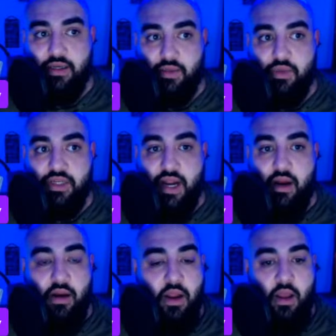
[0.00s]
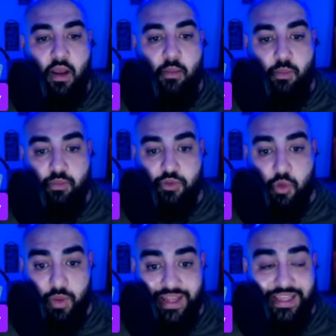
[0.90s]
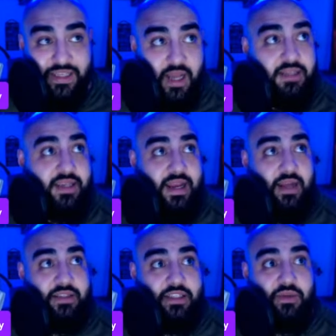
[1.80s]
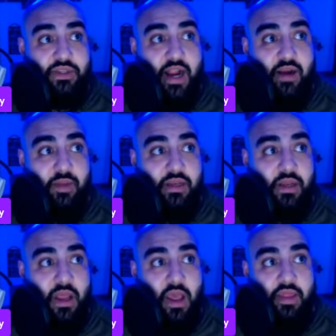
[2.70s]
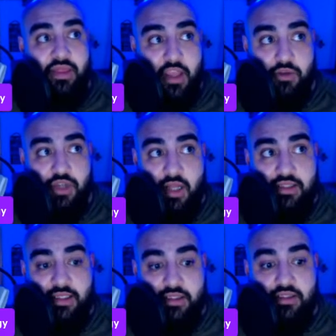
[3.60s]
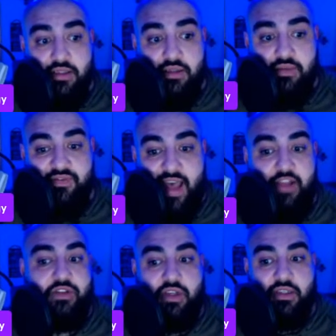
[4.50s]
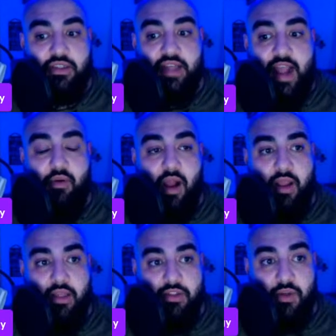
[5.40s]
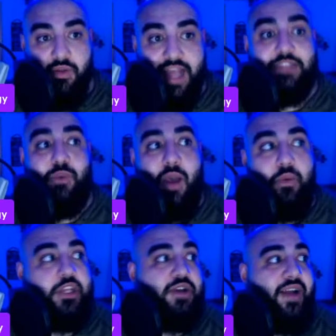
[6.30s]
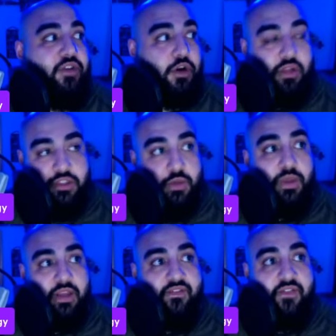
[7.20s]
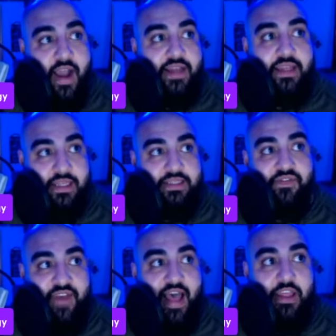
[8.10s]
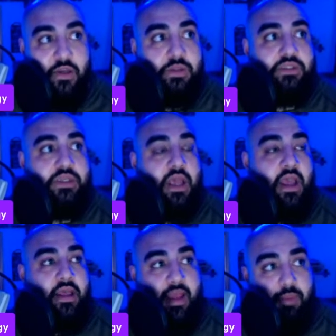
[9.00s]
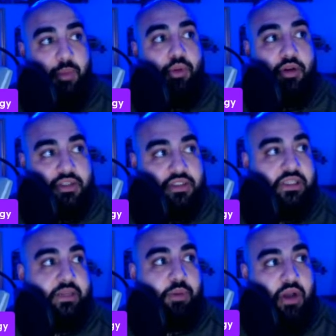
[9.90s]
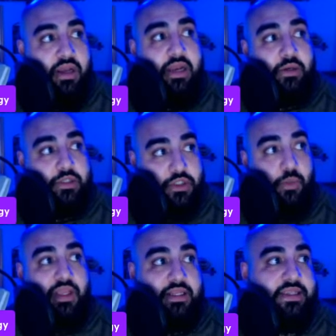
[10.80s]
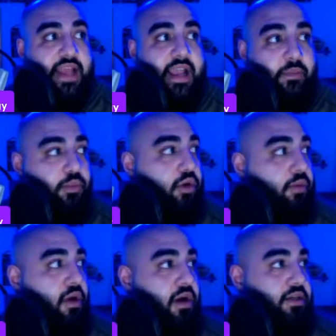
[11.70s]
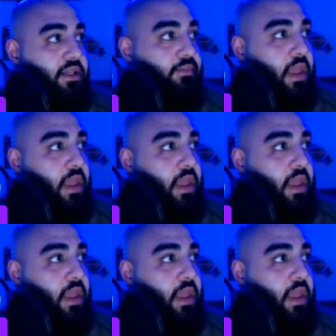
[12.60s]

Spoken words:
to retire. So when he does announce his retirement, Theo Johnson's value is going to skyrocket. So that's why we draft early, so we can find these values that people are sleeping on, and so we can snag them and put them on our team.